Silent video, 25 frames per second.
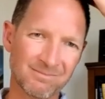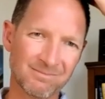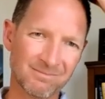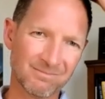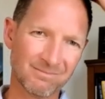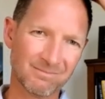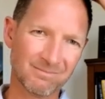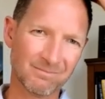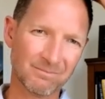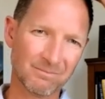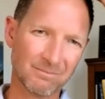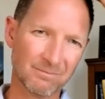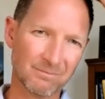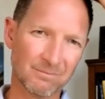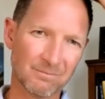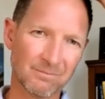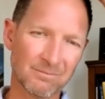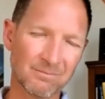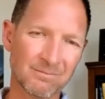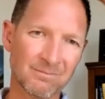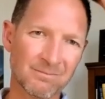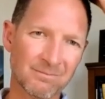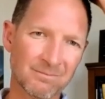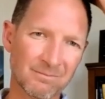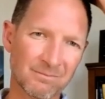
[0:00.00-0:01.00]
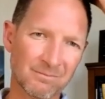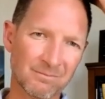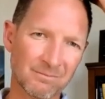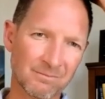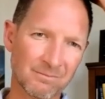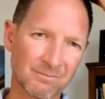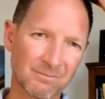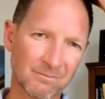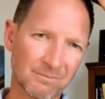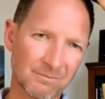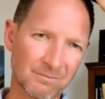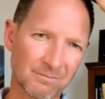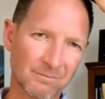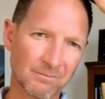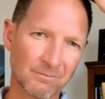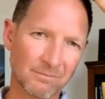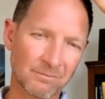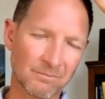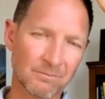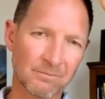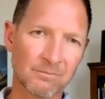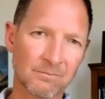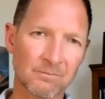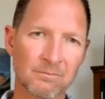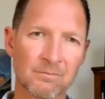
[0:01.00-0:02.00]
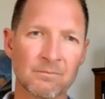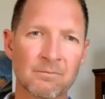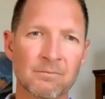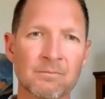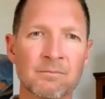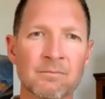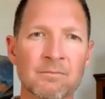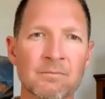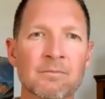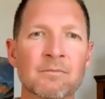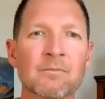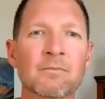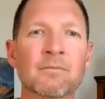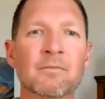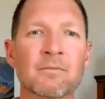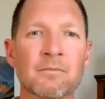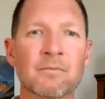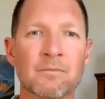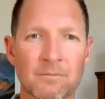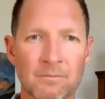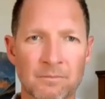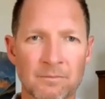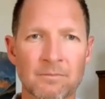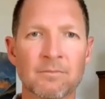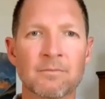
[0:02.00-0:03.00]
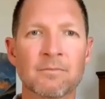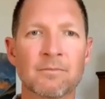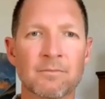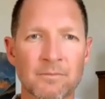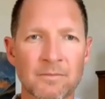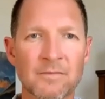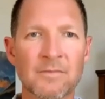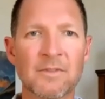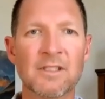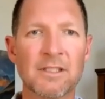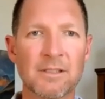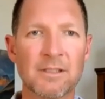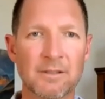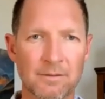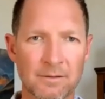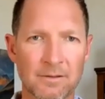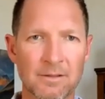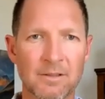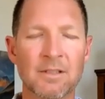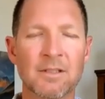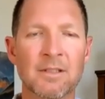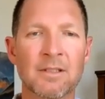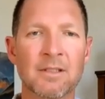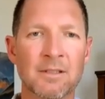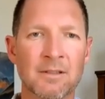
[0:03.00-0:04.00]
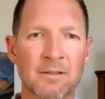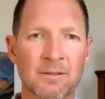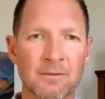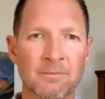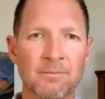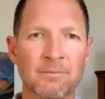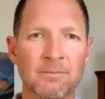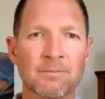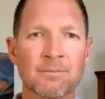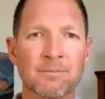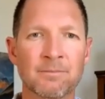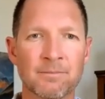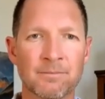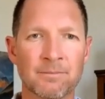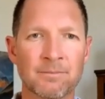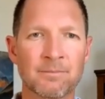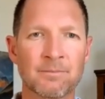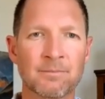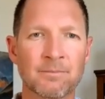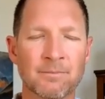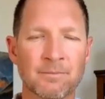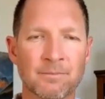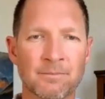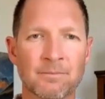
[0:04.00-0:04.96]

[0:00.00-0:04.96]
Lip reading: No words are spoken by the person on screen.